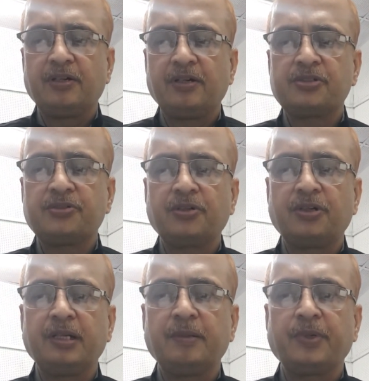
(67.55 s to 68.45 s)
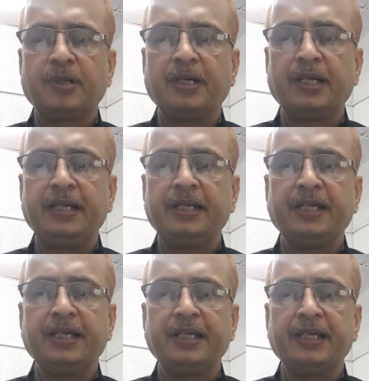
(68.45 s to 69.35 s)
also called a permanent
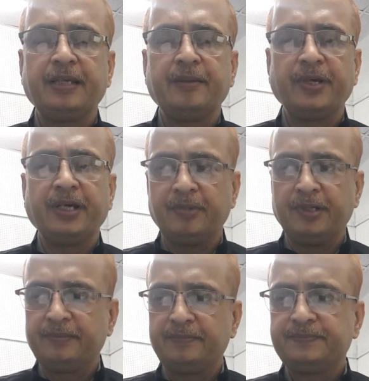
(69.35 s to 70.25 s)
hearing impairment.